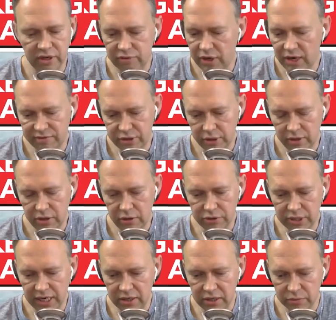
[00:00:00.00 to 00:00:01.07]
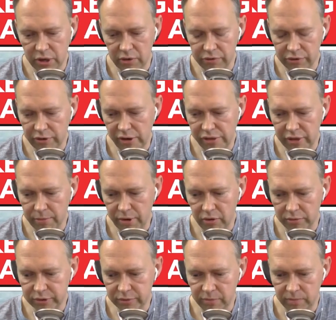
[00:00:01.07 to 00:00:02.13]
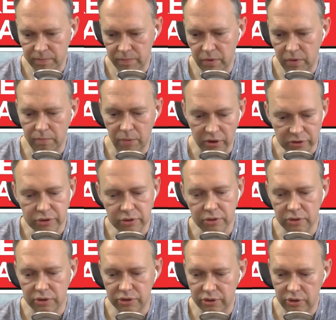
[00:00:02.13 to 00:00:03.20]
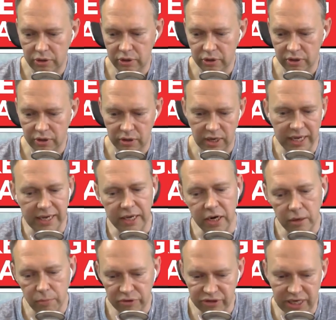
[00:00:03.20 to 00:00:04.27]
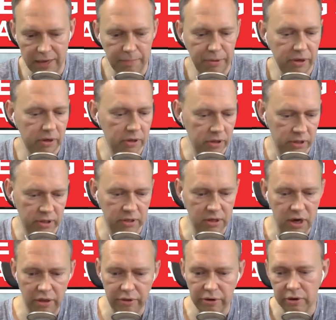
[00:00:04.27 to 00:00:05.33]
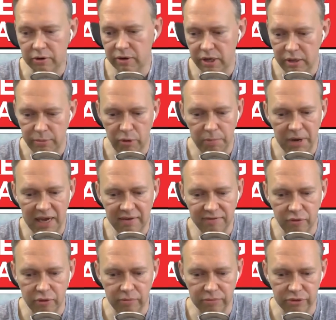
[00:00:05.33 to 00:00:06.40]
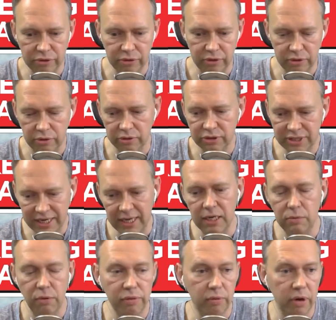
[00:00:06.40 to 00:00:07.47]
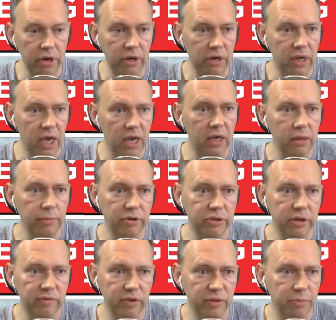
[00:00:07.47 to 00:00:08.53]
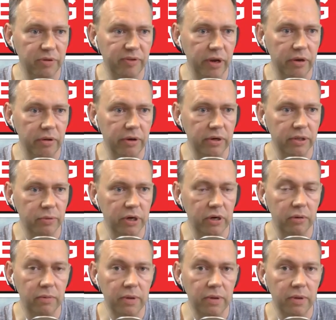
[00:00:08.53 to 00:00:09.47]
Yeah, I've certainly used that as well. And the great thing about Opt-in Monster is you can link it up with Zapier and other email platforms, so you're not tied with one email service provider there as well.